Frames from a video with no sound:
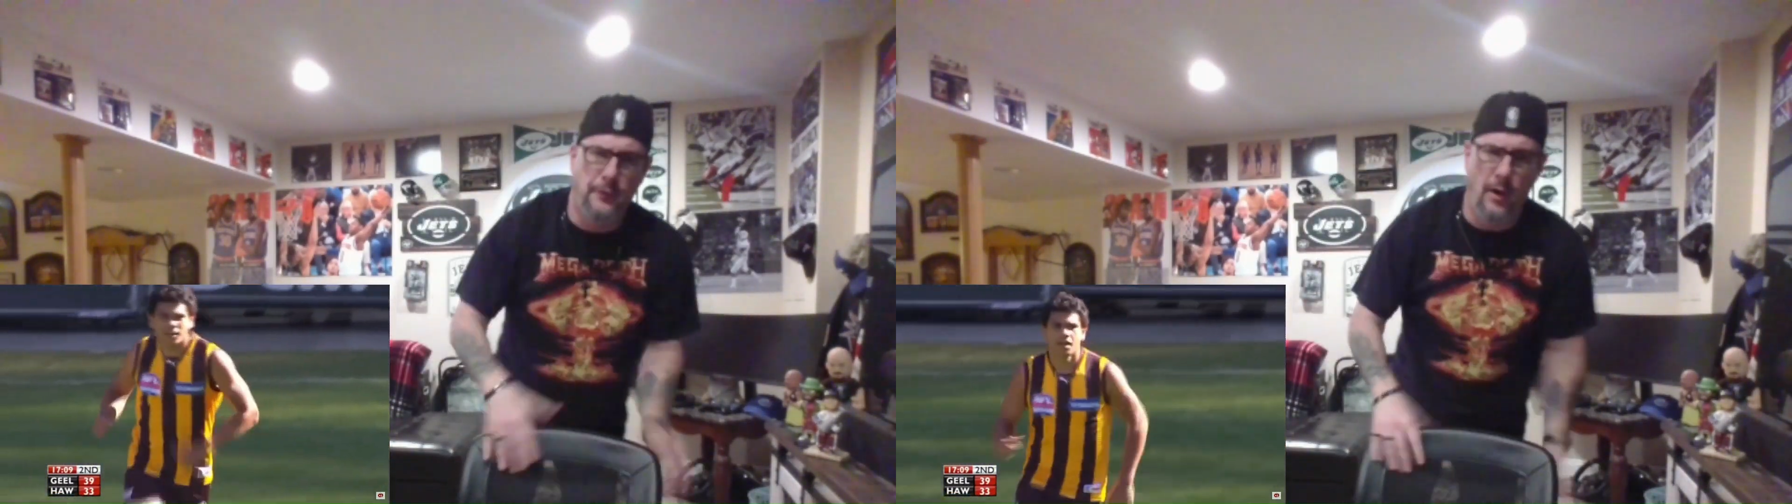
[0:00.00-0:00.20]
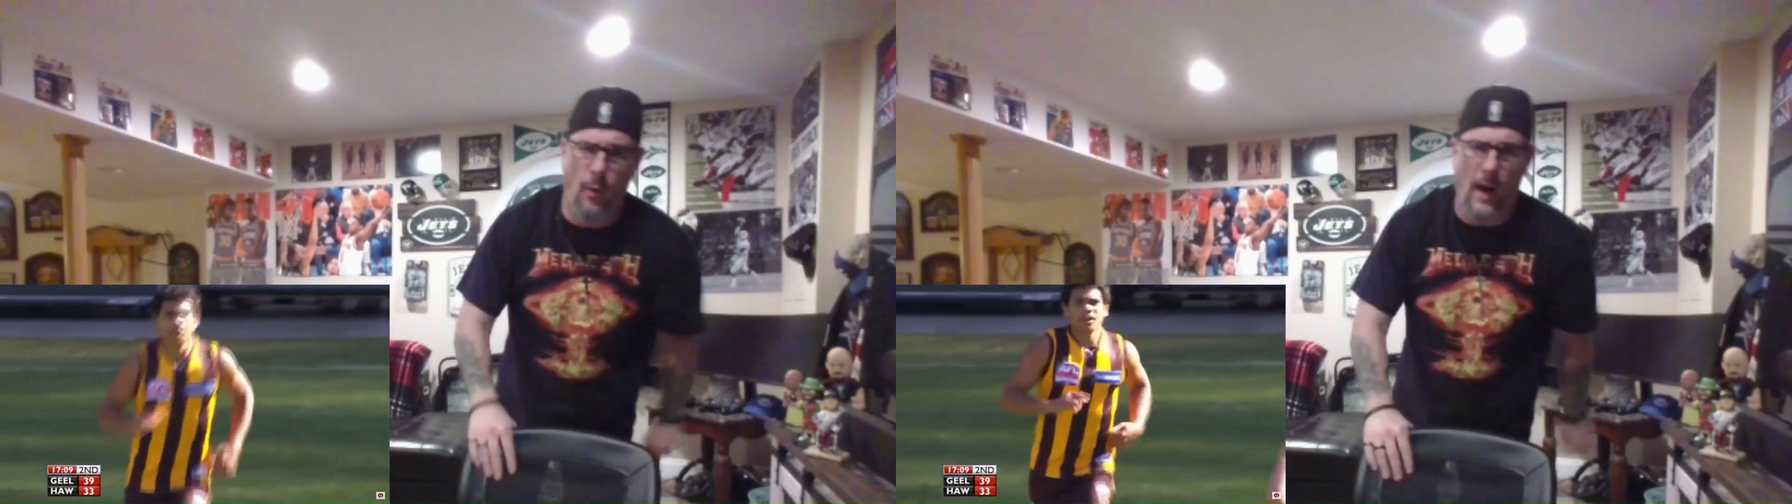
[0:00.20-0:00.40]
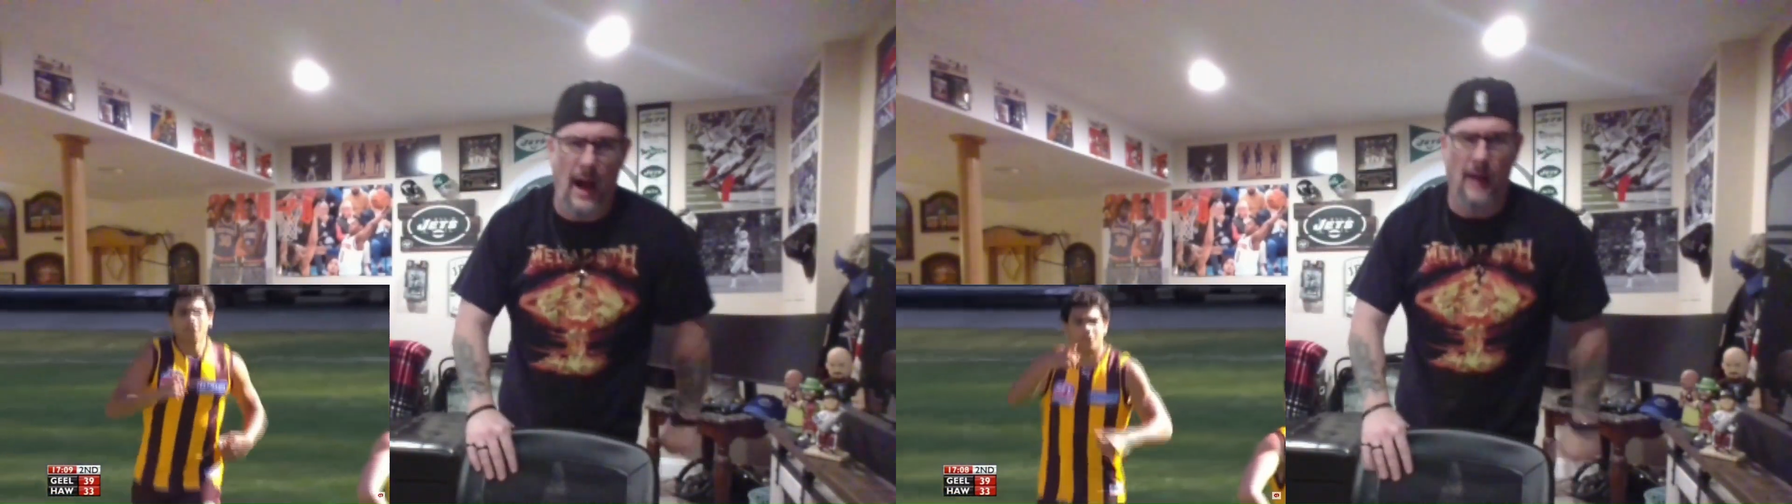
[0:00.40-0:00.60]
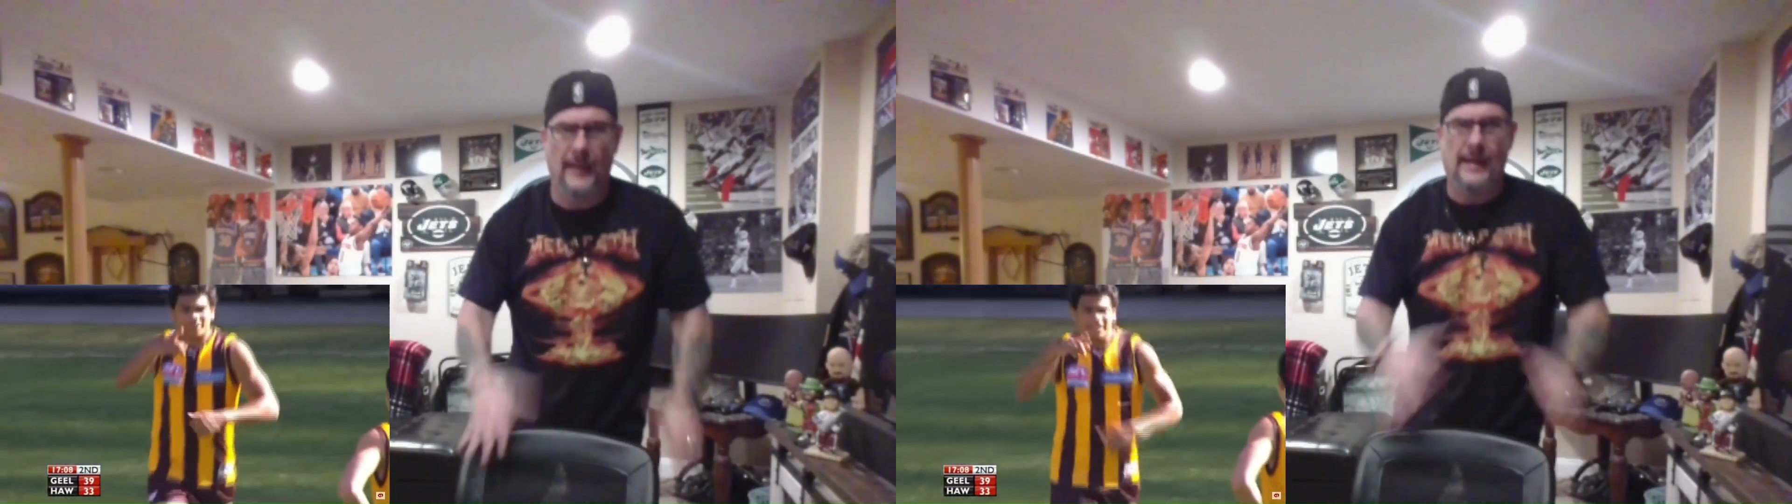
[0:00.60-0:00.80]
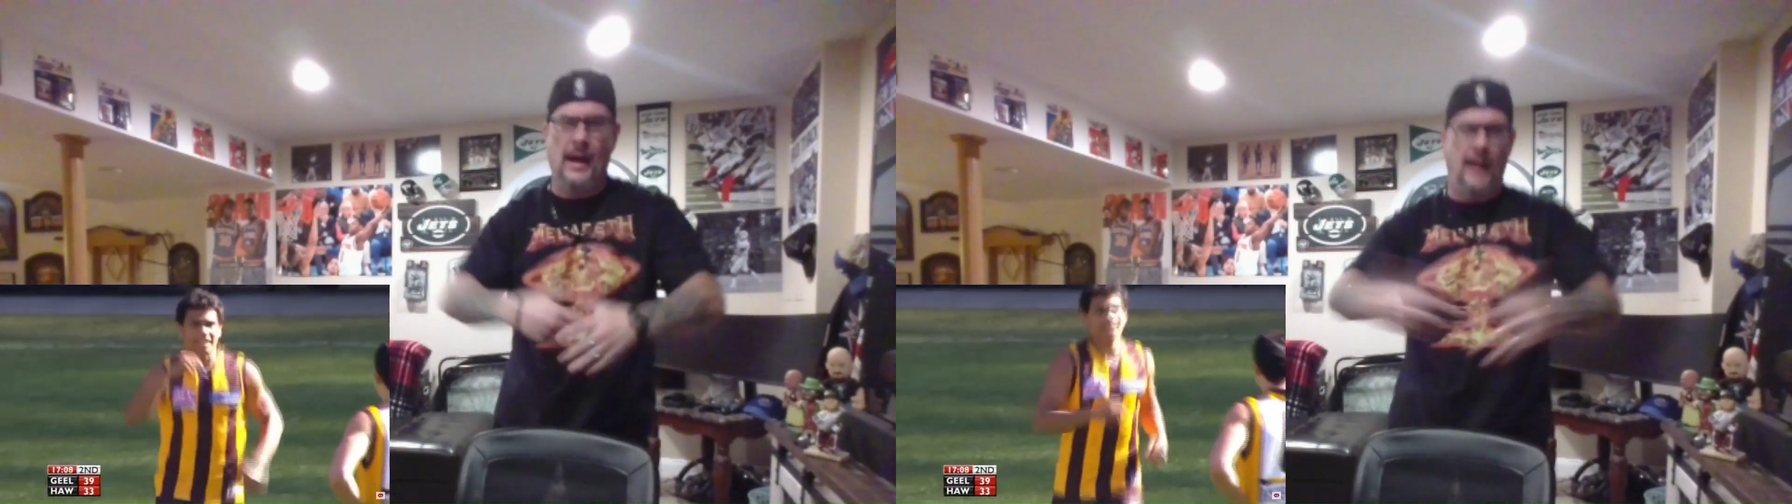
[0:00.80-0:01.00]
for a while. I
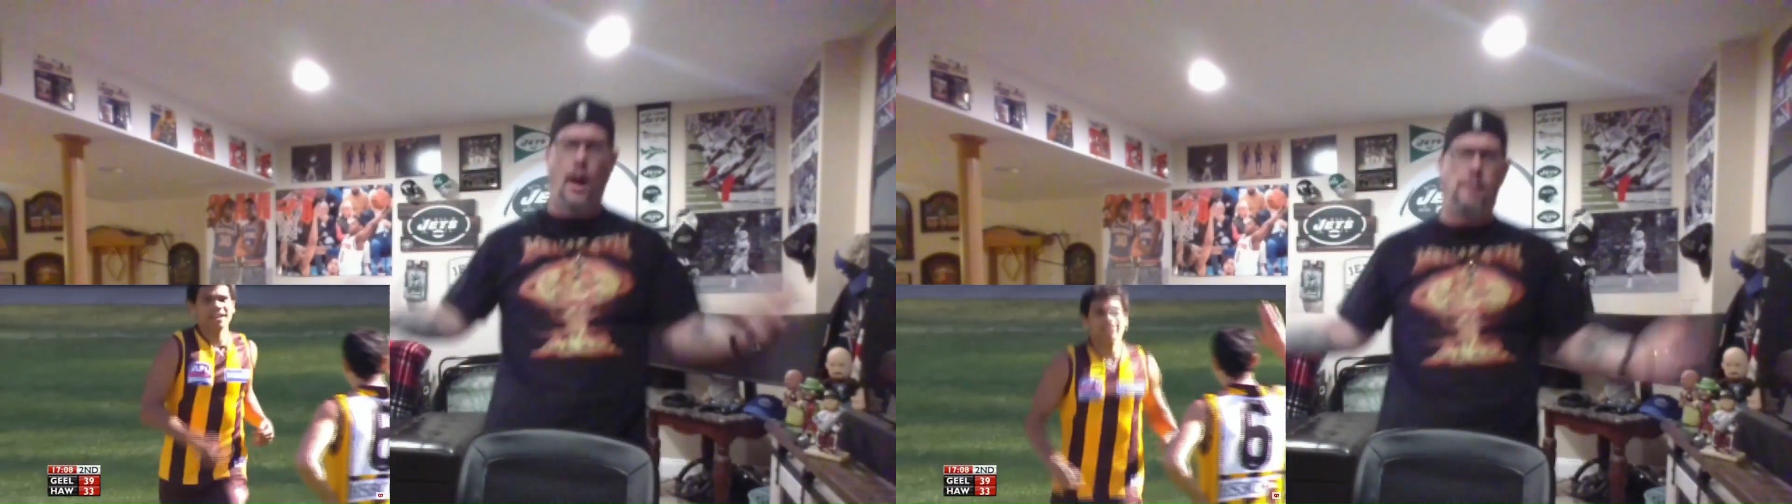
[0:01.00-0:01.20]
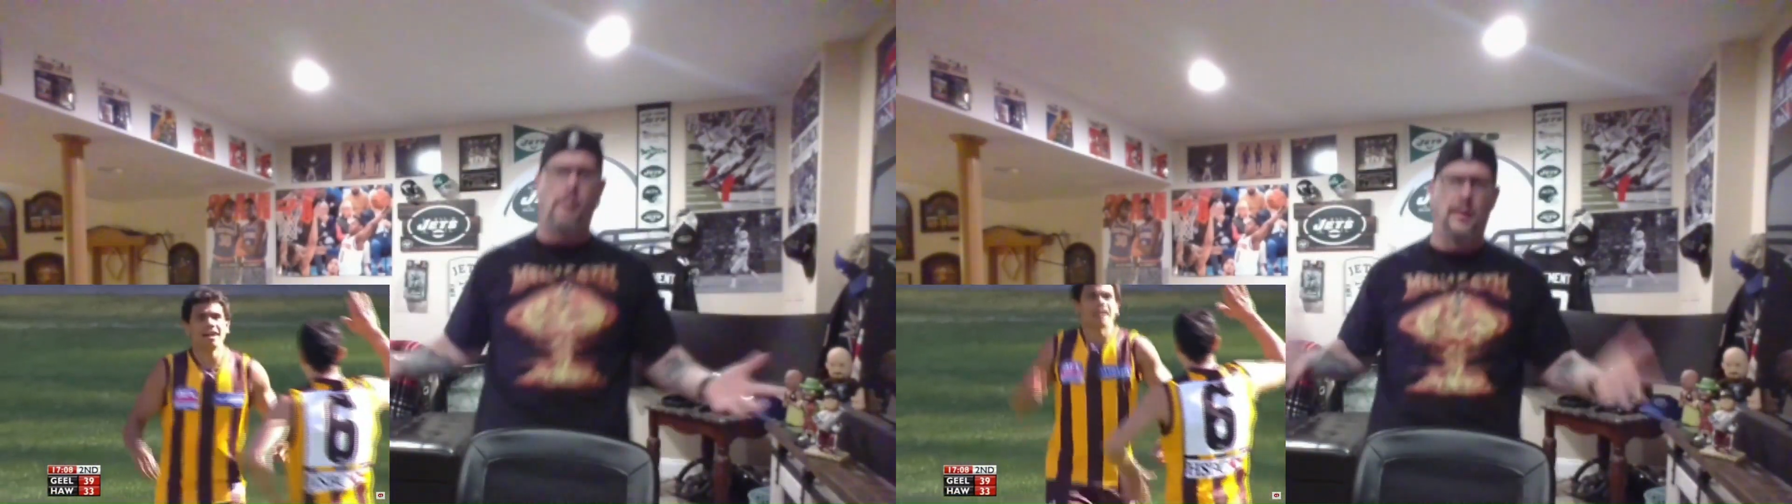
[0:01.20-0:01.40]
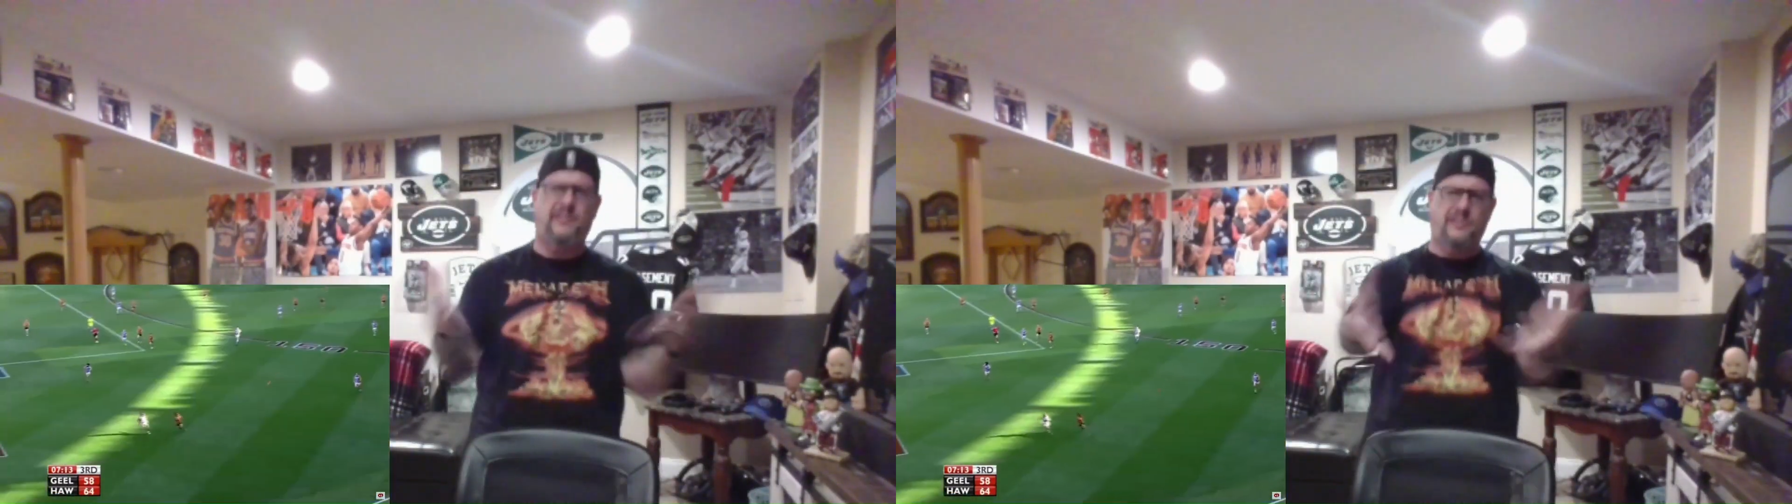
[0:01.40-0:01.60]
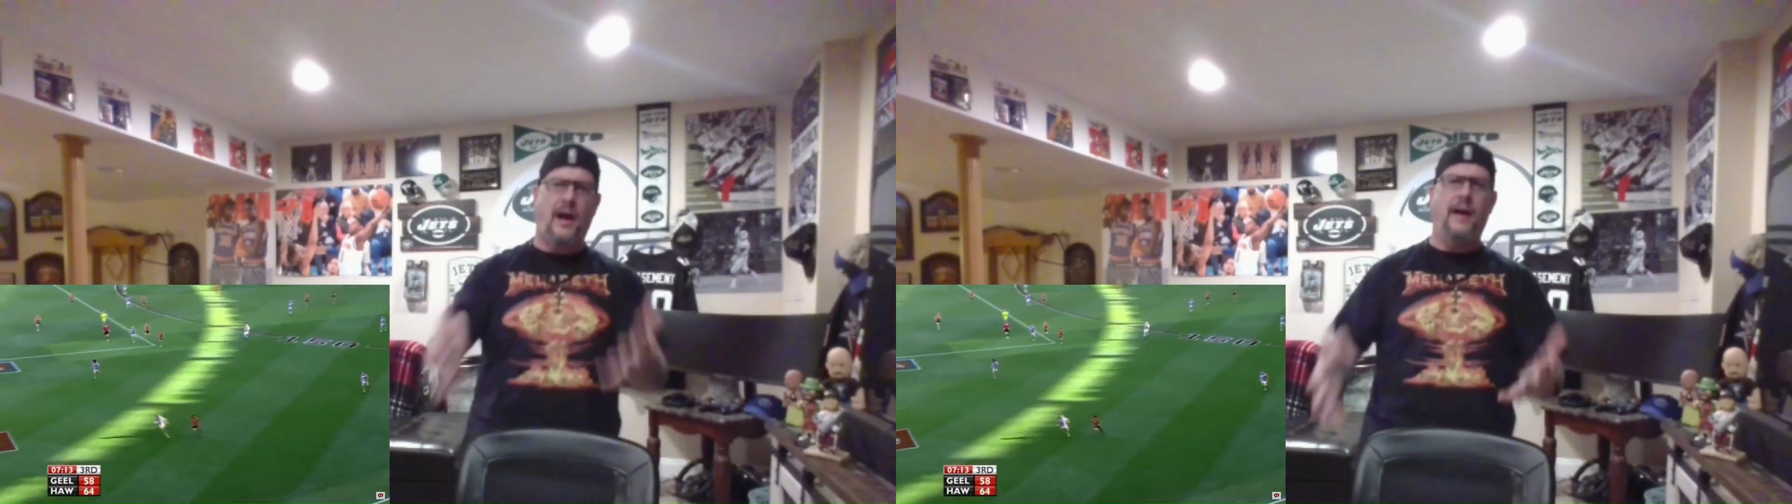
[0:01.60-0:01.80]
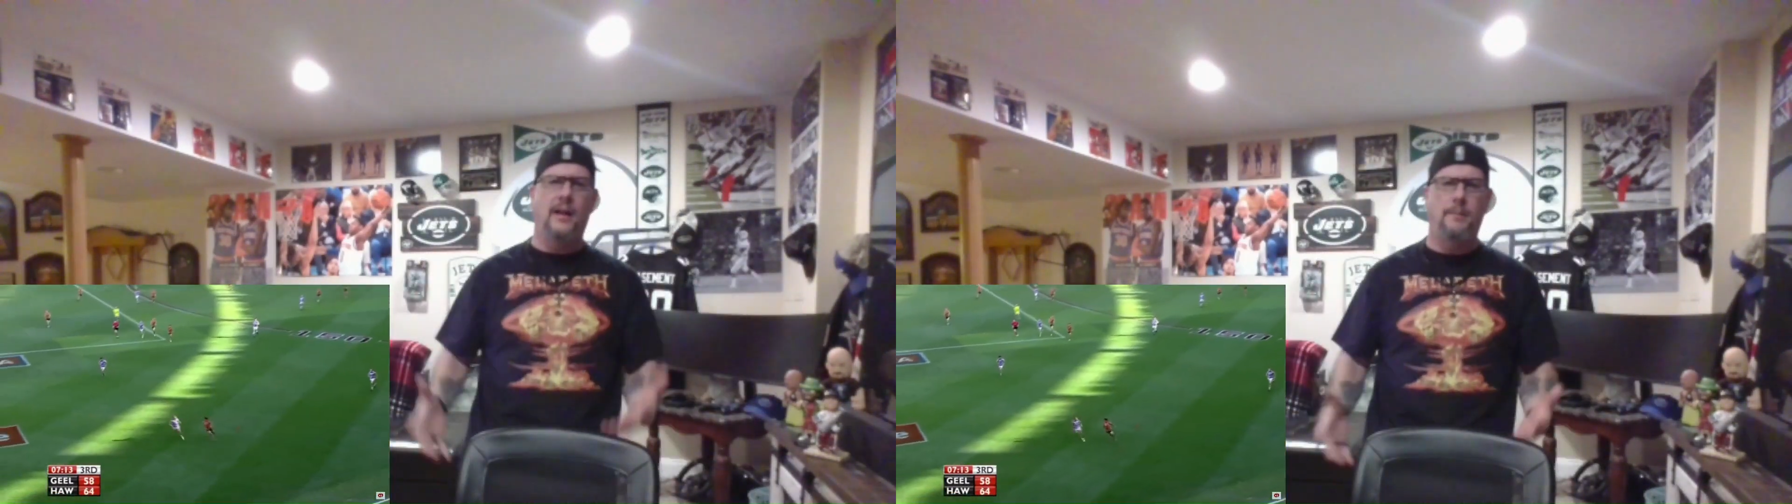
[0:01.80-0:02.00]
can't help it. I'm
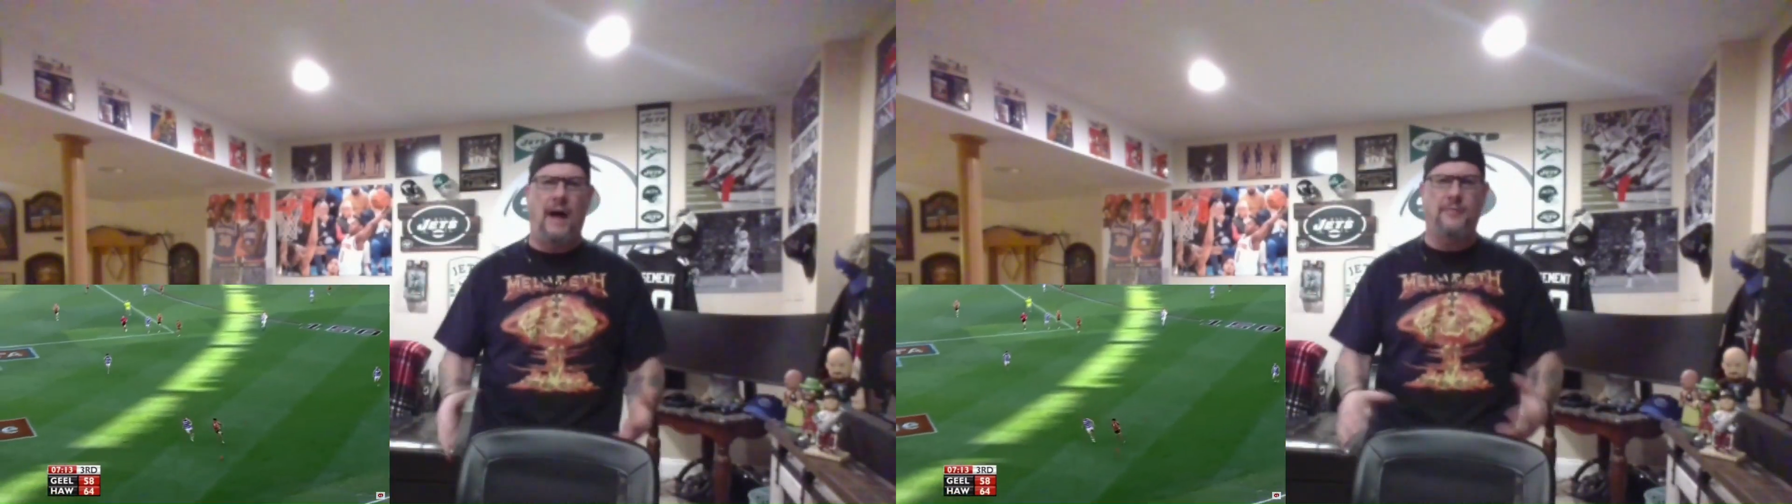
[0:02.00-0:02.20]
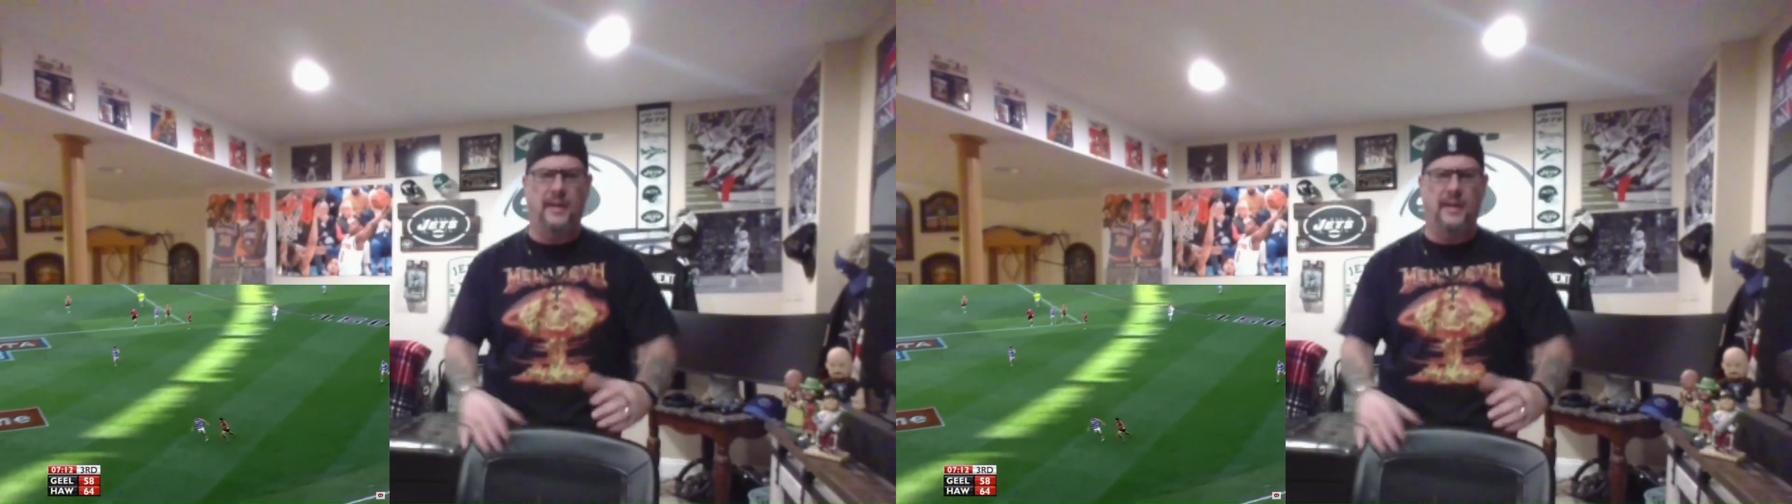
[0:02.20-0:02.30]
excited about